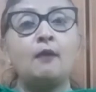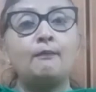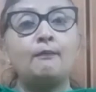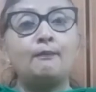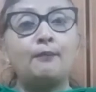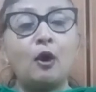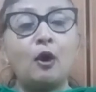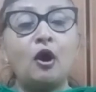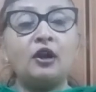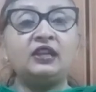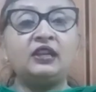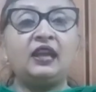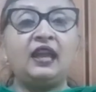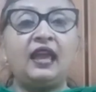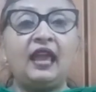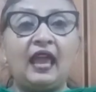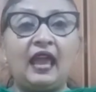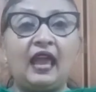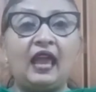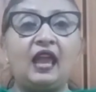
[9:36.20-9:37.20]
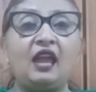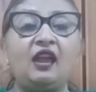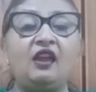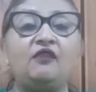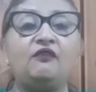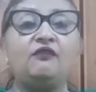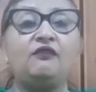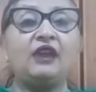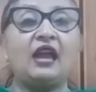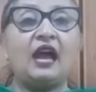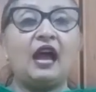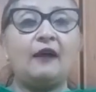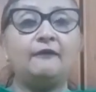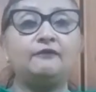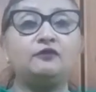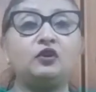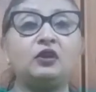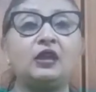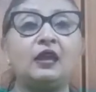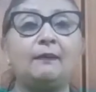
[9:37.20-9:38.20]
Pot A, we have
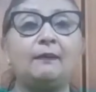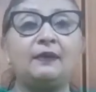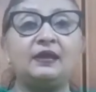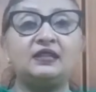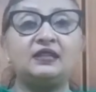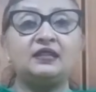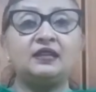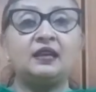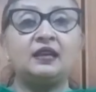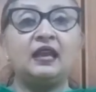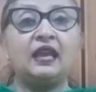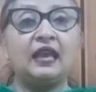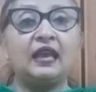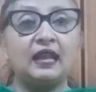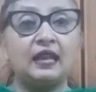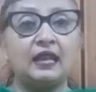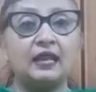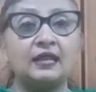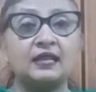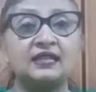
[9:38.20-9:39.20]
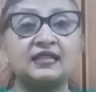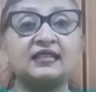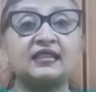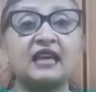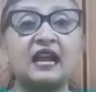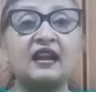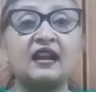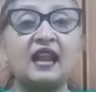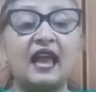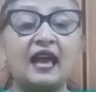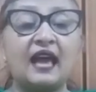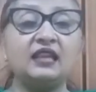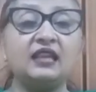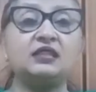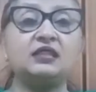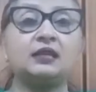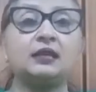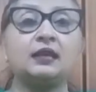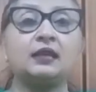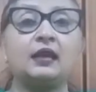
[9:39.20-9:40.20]
to keep it in
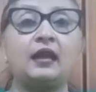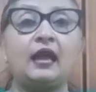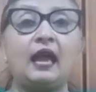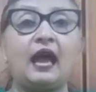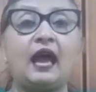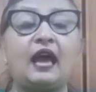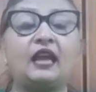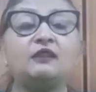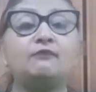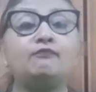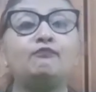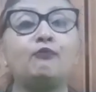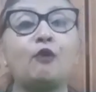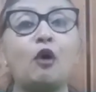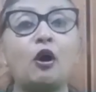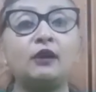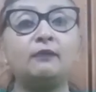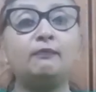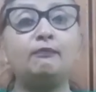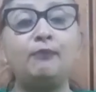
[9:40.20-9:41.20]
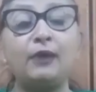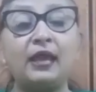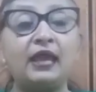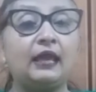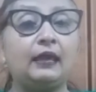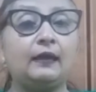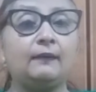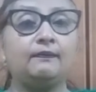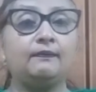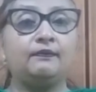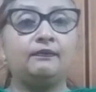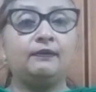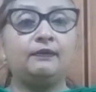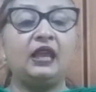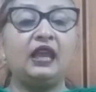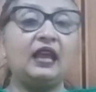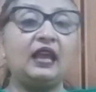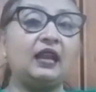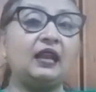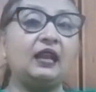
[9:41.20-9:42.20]
sunlight and pot B
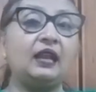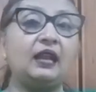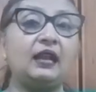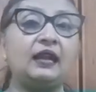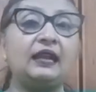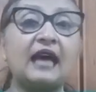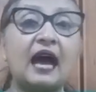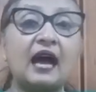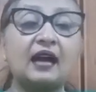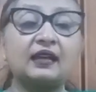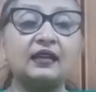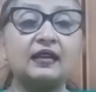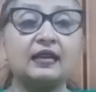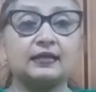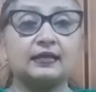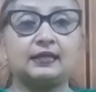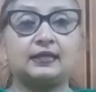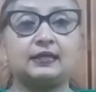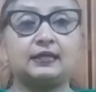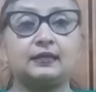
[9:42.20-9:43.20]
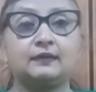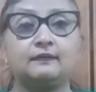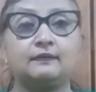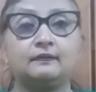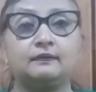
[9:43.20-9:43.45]
in darkness.